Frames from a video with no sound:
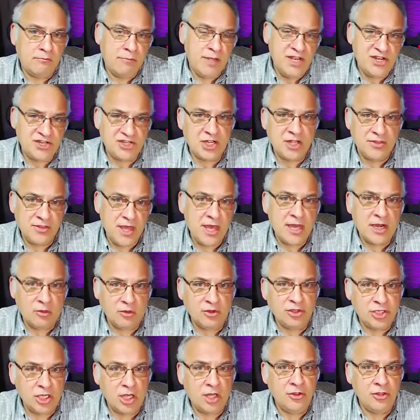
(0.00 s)
based on that,
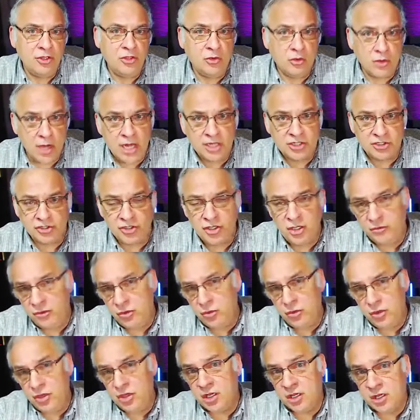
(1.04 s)
it will tell you, it will actually give
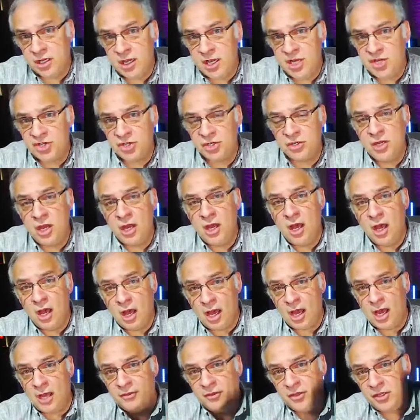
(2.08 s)
you an indication
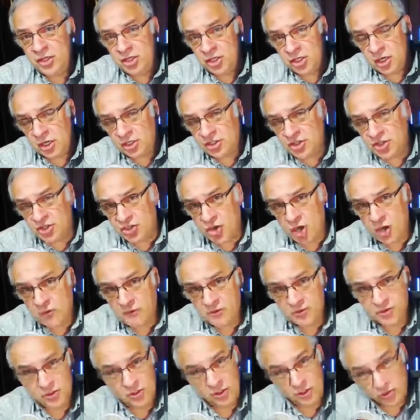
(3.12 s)
on the touch
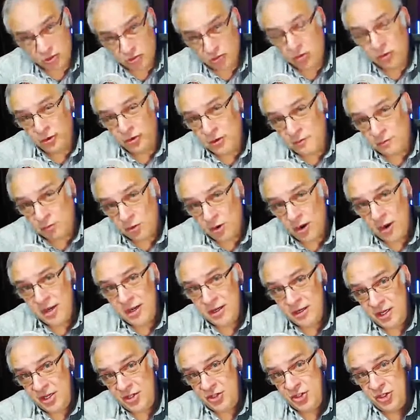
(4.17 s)
surface, and it's really
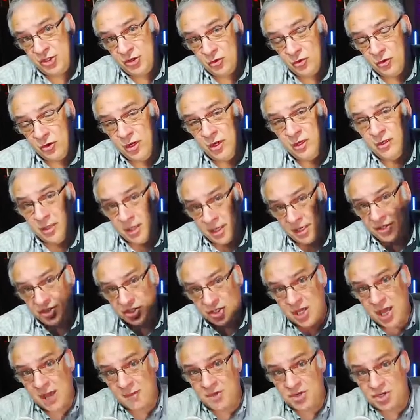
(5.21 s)
bright and easy to read, that
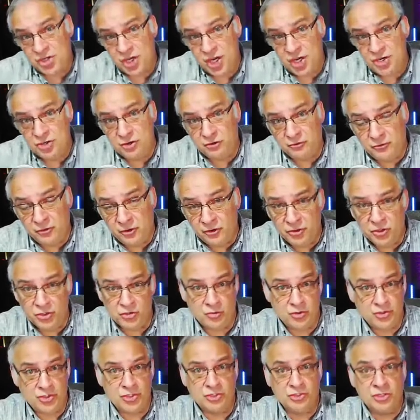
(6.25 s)
it's time to change your
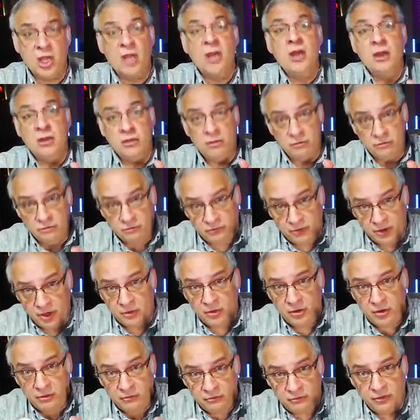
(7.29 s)
filters, which is
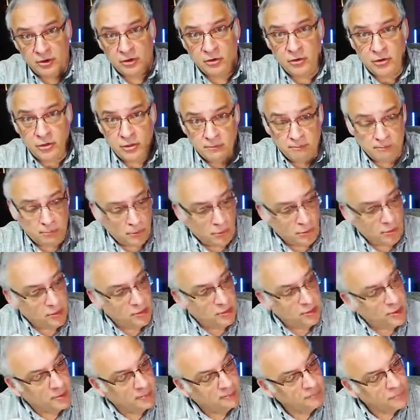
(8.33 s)
very, very
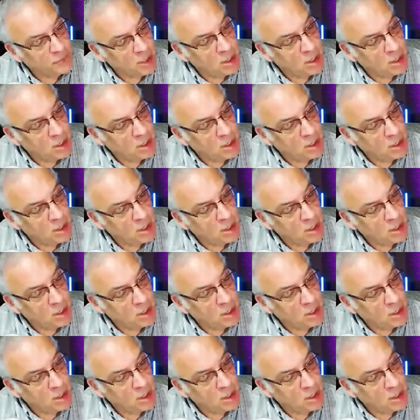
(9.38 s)
important.